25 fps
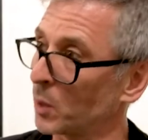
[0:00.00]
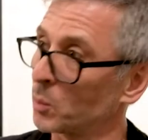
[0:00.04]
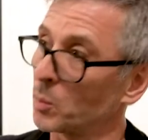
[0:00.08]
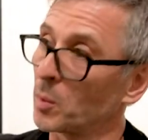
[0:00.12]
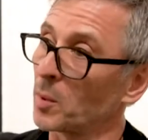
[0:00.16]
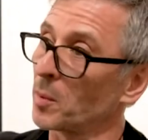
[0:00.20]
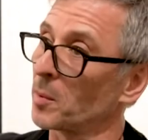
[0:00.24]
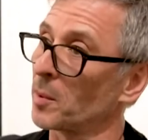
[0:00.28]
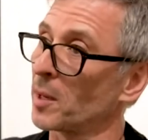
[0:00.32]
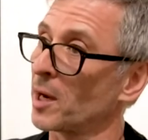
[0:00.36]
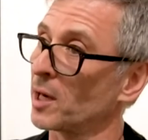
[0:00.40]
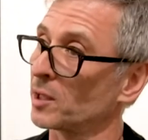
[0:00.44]

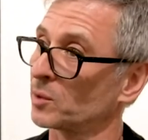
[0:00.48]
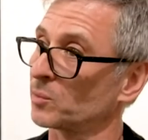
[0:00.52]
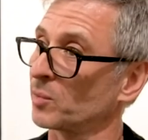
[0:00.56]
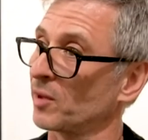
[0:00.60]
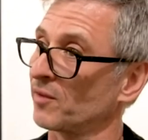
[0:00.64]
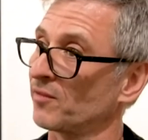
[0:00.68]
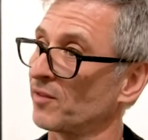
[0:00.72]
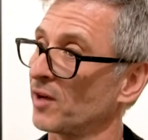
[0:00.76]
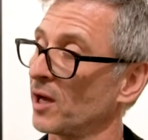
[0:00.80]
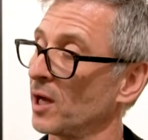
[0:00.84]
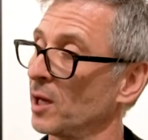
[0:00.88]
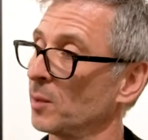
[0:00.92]
We work
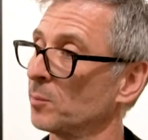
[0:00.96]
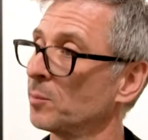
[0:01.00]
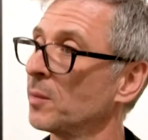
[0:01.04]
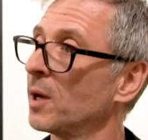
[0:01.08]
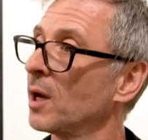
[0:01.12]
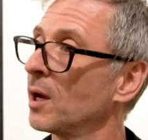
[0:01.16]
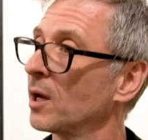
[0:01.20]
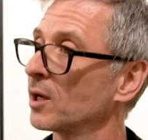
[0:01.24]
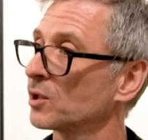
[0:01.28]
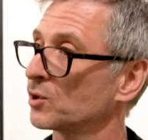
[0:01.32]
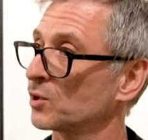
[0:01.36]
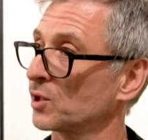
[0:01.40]
with
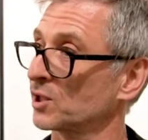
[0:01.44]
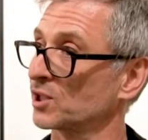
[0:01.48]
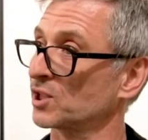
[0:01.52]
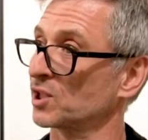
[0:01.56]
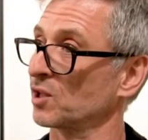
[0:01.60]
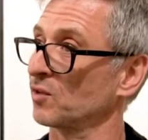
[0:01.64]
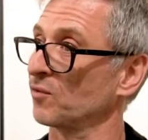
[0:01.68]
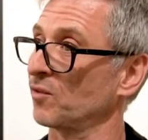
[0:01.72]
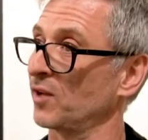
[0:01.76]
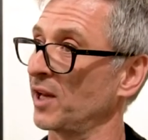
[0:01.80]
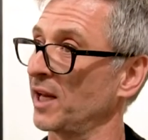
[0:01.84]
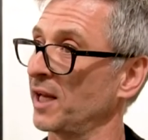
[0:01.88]
Chris
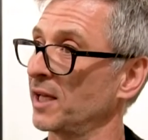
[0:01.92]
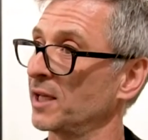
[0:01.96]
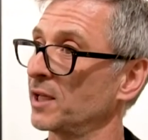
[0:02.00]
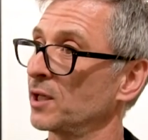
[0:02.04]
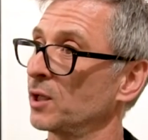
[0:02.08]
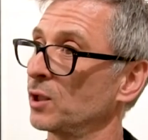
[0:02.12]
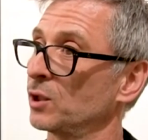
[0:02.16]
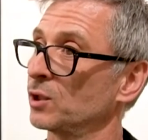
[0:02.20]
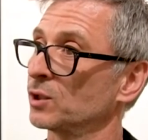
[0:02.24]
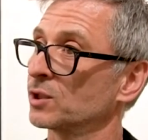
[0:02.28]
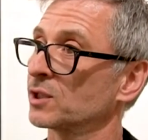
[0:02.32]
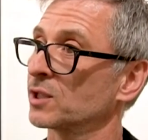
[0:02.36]
Levine,
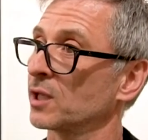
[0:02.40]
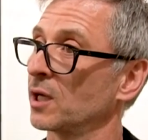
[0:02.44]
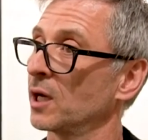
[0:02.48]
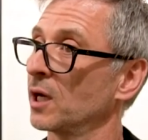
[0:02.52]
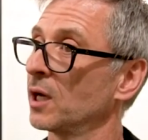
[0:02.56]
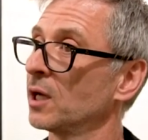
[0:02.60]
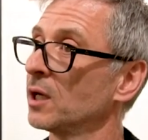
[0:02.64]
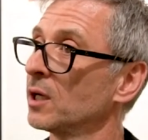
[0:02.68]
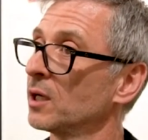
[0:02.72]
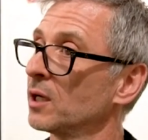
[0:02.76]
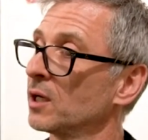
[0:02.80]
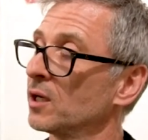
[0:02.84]
who's
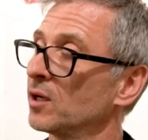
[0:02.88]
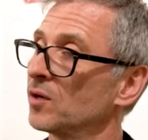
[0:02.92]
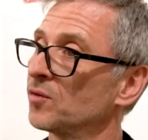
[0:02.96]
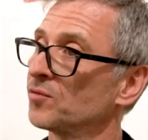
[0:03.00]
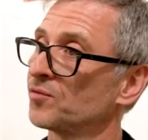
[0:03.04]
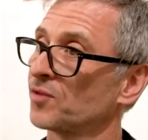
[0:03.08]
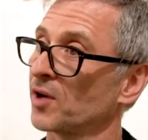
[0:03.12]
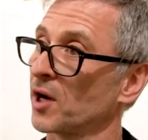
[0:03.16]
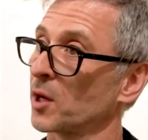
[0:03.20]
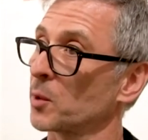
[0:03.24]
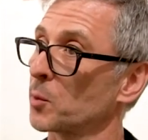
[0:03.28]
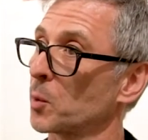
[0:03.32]

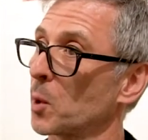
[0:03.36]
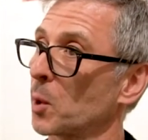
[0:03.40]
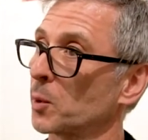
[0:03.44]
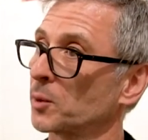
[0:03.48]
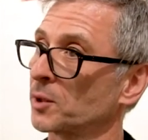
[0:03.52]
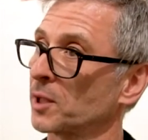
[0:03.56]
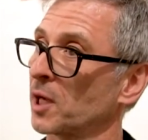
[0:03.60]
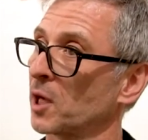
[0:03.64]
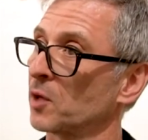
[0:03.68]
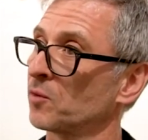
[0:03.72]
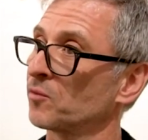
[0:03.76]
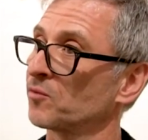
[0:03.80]
very well
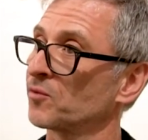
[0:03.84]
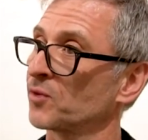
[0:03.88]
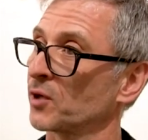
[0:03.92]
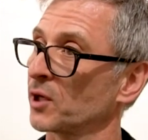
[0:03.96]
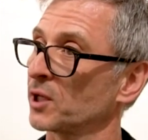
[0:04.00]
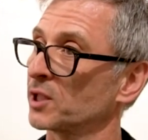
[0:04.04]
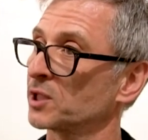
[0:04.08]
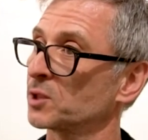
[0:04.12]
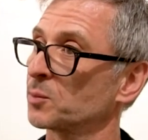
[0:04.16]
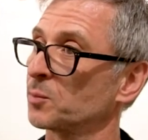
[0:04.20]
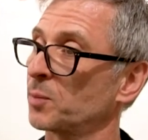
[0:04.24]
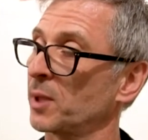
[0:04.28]
known for
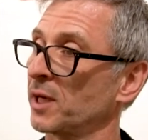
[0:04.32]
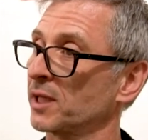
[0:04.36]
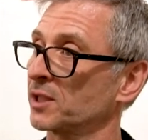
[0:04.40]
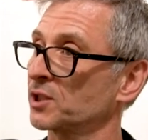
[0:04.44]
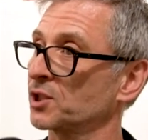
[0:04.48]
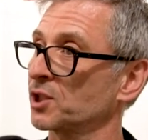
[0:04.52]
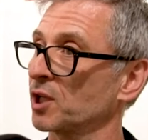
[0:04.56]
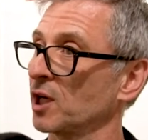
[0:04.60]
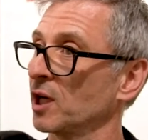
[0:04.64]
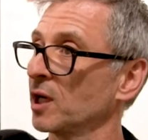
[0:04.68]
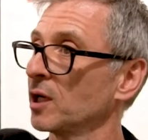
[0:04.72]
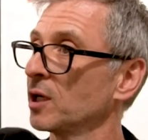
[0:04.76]
his
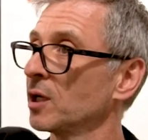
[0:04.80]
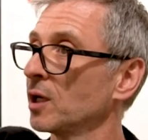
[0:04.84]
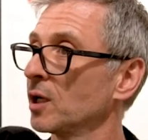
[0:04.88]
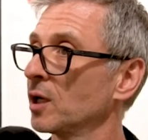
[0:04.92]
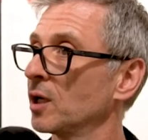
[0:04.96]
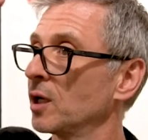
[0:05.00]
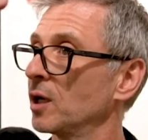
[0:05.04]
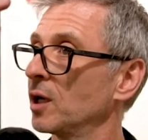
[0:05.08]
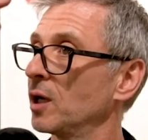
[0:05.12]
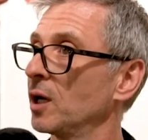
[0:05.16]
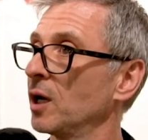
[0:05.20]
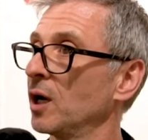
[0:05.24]
picture
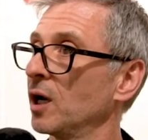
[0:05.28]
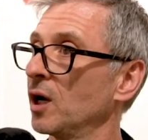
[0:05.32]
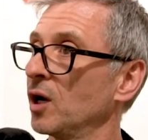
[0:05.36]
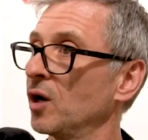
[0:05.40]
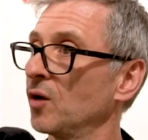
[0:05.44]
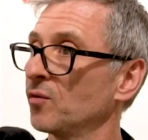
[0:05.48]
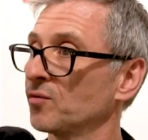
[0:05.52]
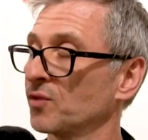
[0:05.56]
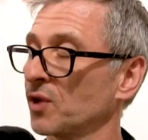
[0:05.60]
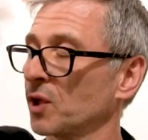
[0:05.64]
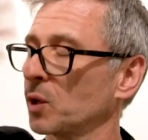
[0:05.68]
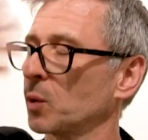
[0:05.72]

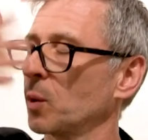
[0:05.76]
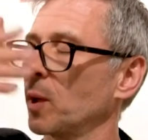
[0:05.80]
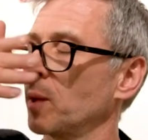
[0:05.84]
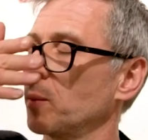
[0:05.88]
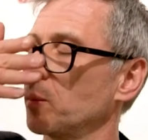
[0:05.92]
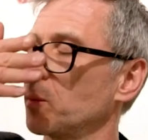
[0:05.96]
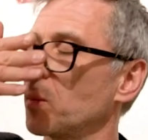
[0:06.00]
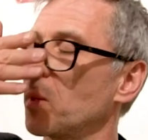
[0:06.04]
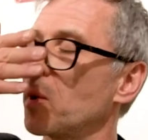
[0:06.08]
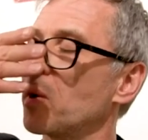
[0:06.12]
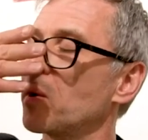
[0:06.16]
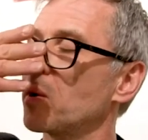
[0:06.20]
of the
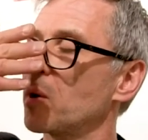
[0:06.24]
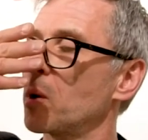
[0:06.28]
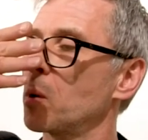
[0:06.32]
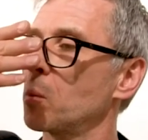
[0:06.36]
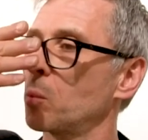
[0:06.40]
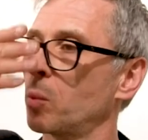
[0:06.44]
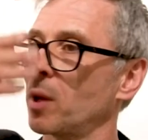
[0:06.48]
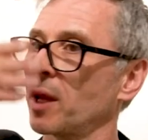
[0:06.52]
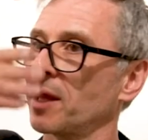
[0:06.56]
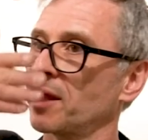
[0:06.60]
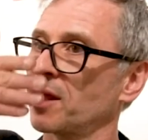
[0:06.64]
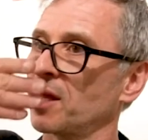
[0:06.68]
Queen
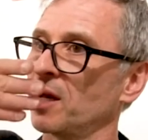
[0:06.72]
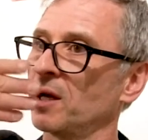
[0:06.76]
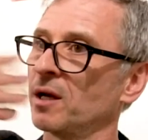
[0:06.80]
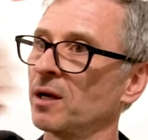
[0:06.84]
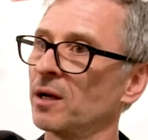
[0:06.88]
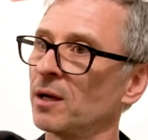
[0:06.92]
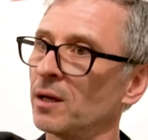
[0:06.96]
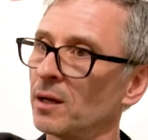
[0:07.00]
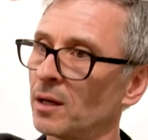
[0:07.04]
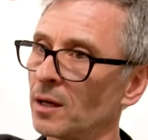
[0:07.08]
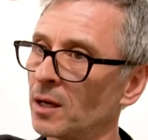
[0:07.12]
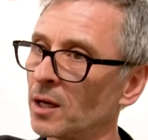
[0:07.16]
with
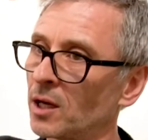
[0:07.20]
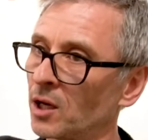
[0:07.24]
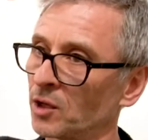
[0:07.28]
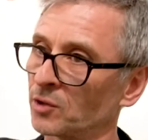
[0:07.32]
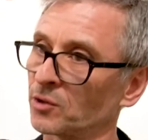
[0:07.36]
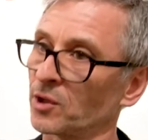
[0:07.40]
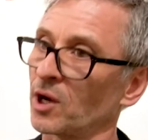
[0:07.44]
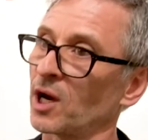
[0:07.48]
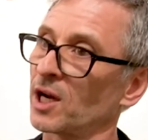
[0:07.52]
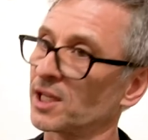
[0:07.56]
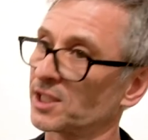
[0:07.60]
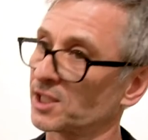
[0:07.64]
her
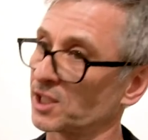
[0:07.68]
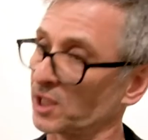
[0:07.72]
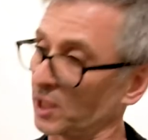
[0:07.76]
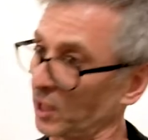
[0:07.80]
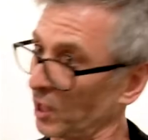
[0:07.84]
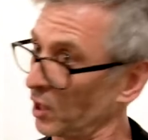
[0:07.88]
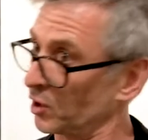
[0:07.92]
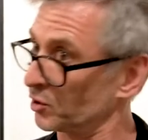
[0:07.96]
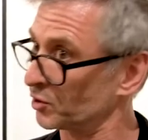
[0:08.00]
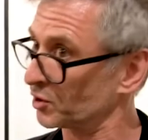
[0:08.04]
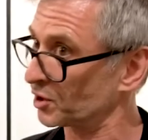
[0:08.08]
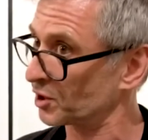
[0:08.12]
eyes
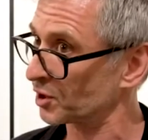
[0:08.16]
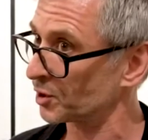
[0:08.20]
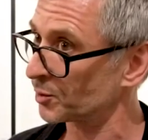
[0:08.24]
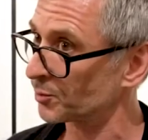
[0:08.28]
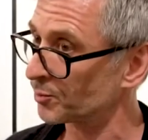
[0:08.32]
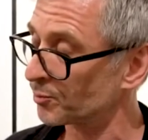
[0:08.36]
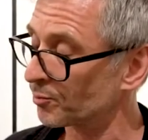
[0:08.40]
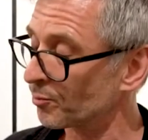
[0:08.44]
closed.